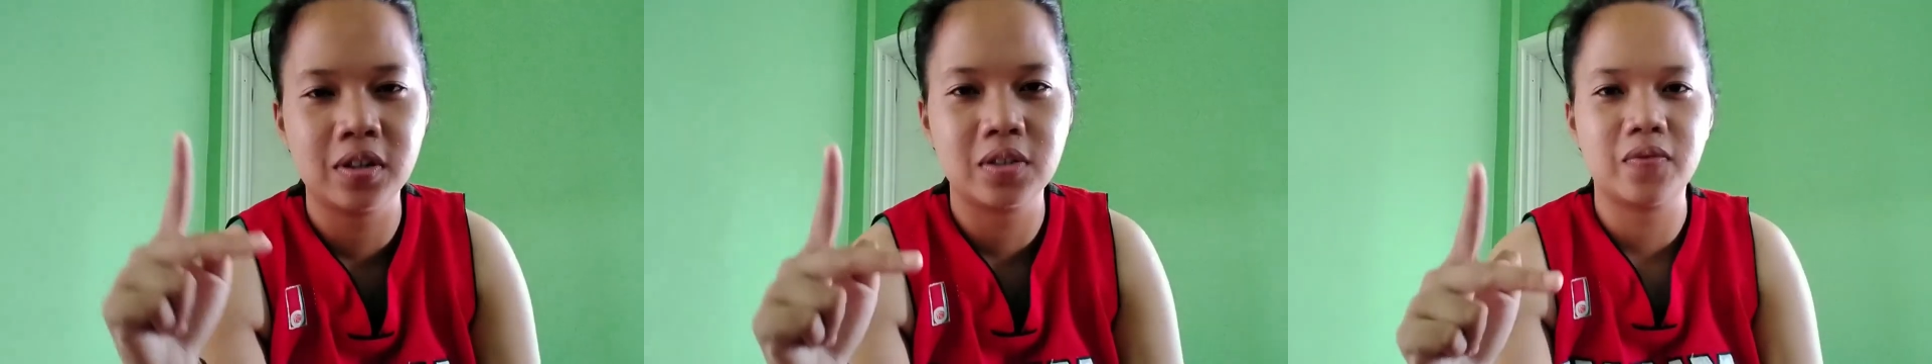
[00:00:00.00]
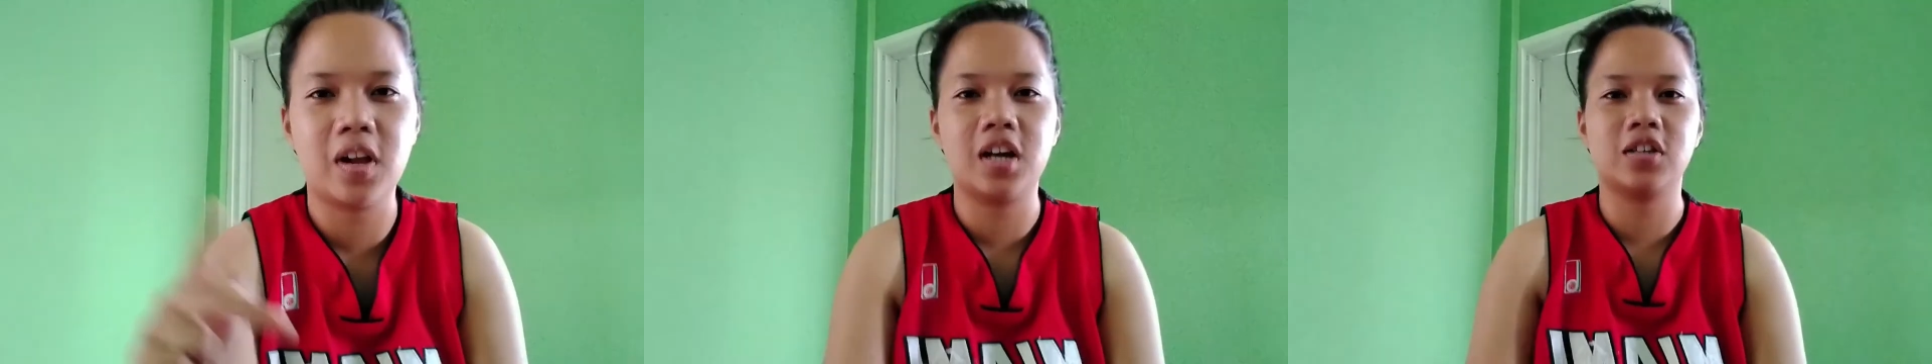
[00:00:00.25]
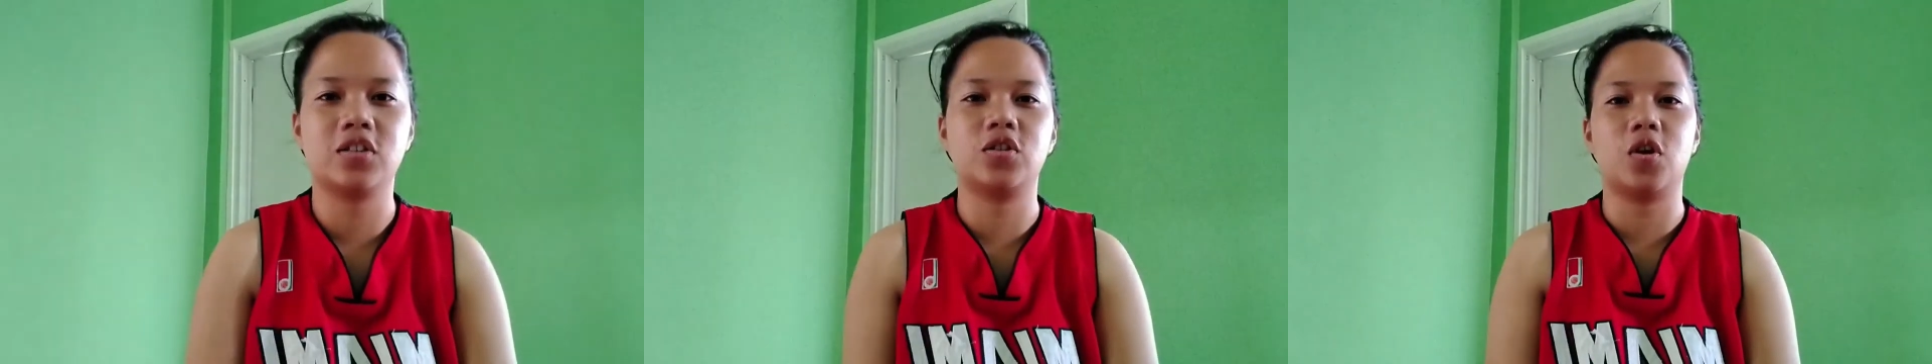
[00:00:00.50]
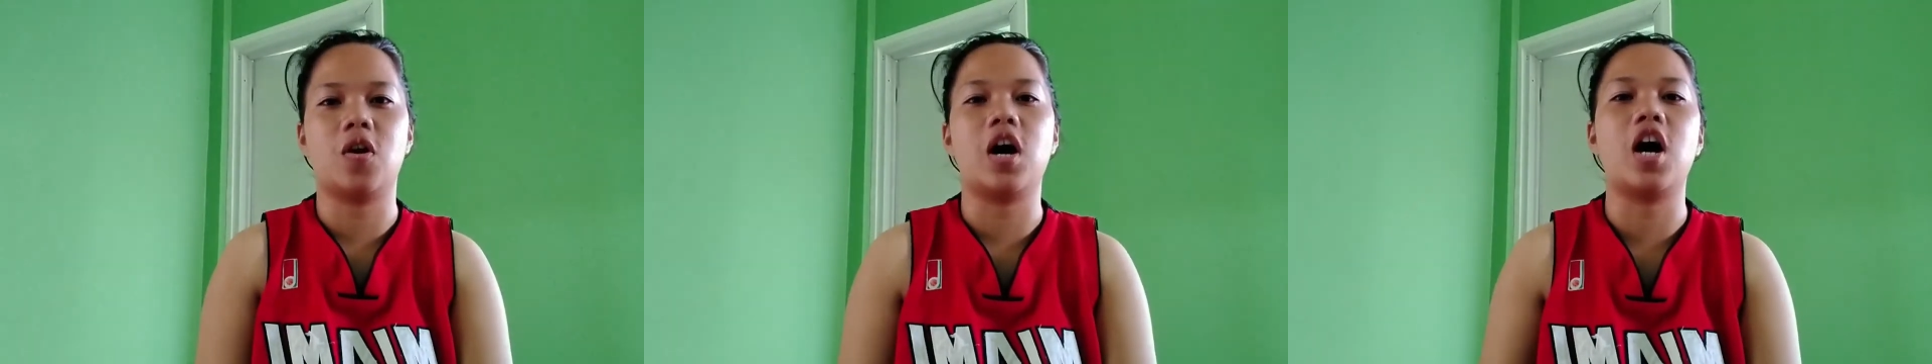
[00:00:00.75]
first vlog,
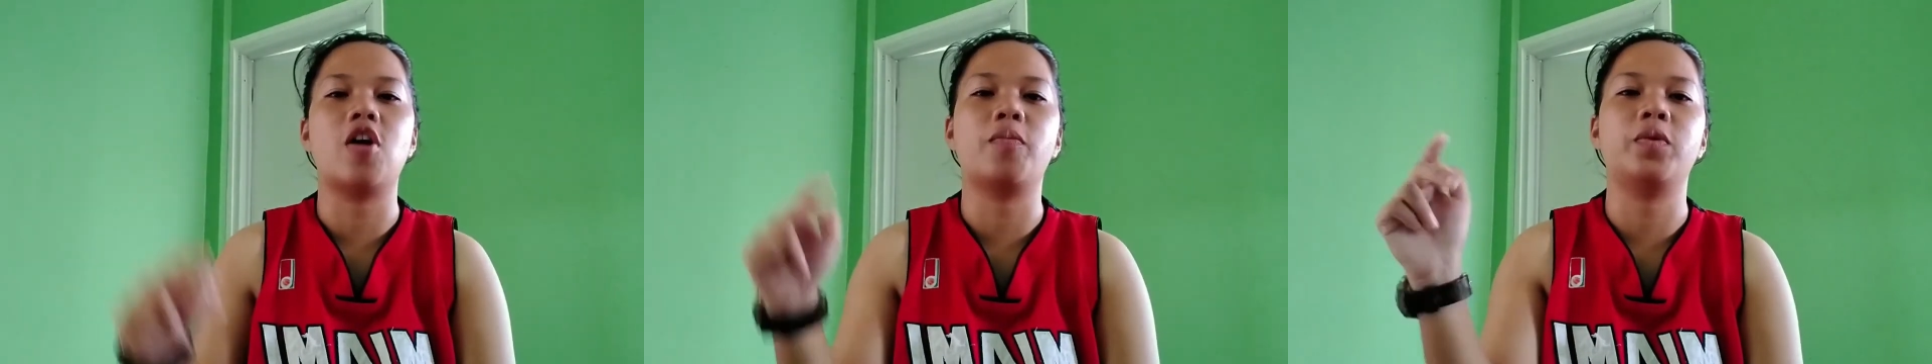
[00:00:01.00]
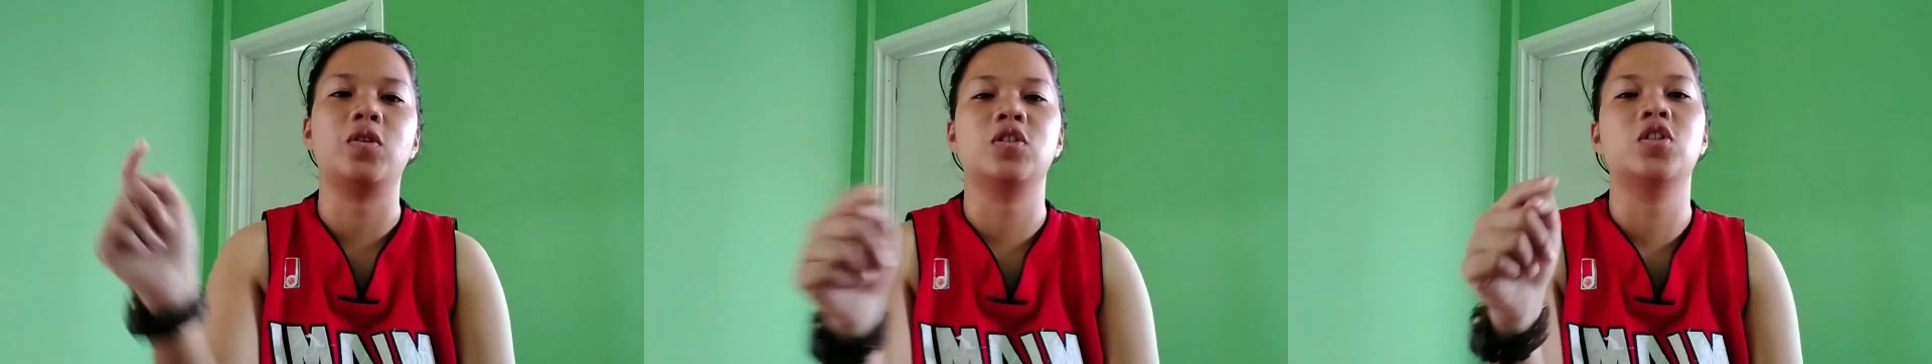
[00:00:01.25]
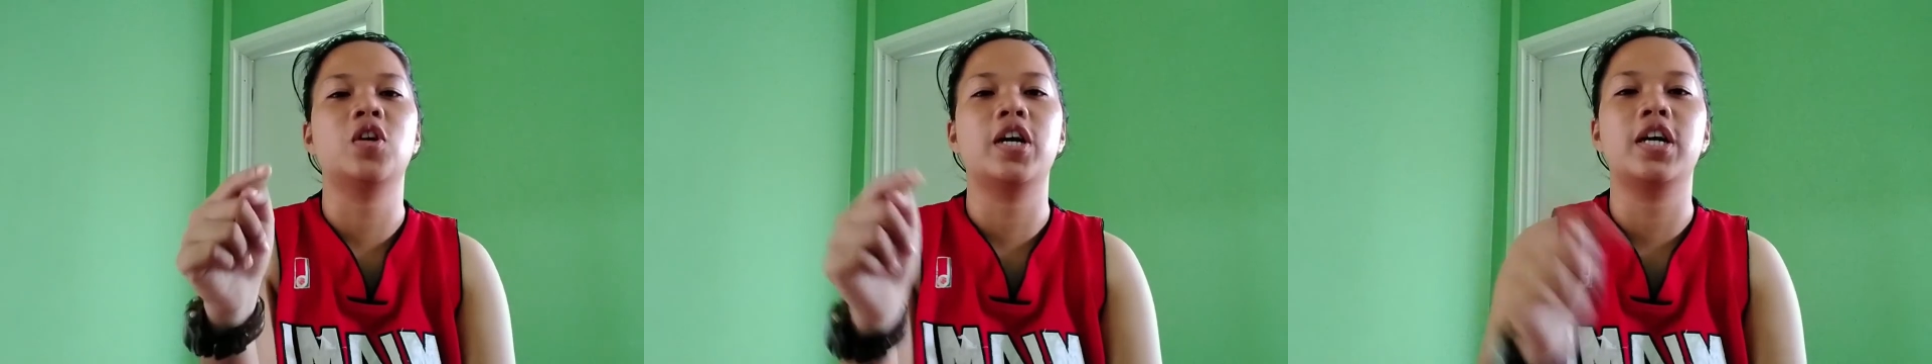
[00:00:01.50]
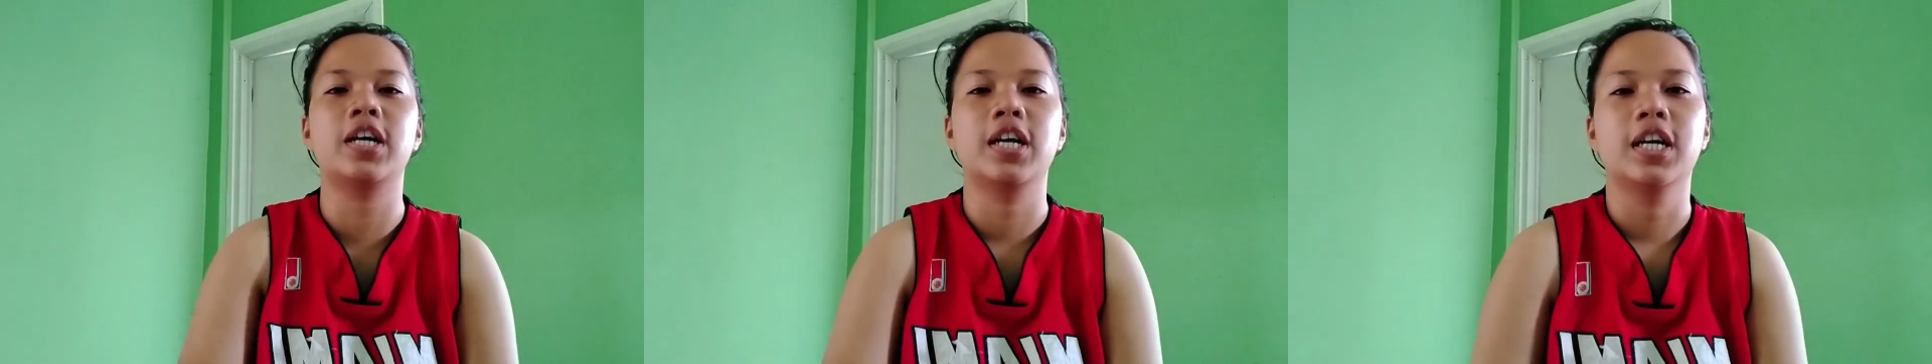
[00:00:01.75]
so I hope you
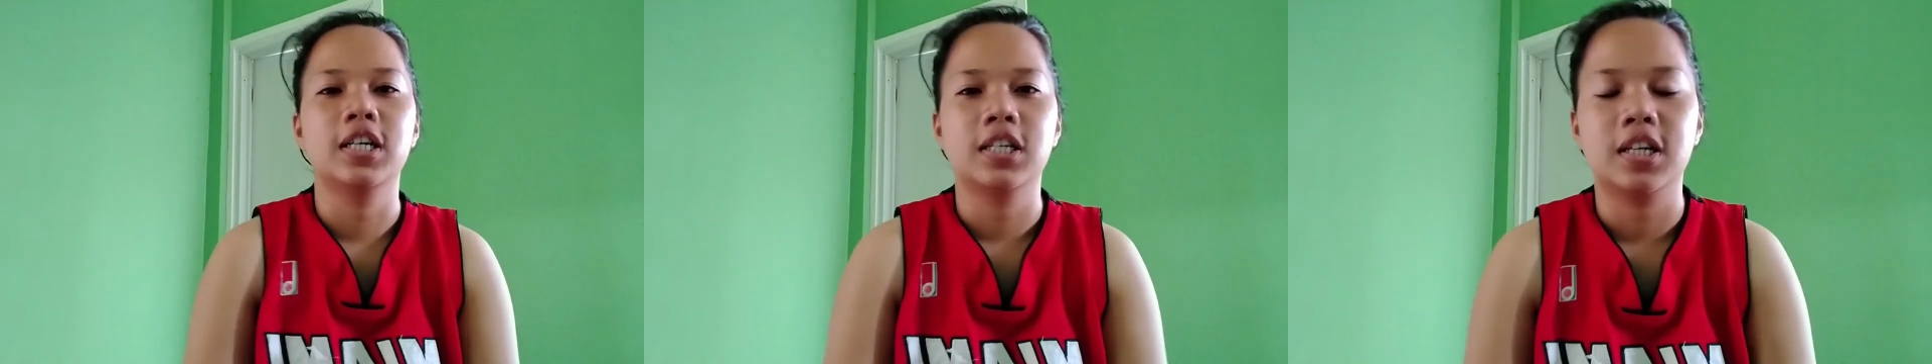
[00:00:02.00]
enjoy it.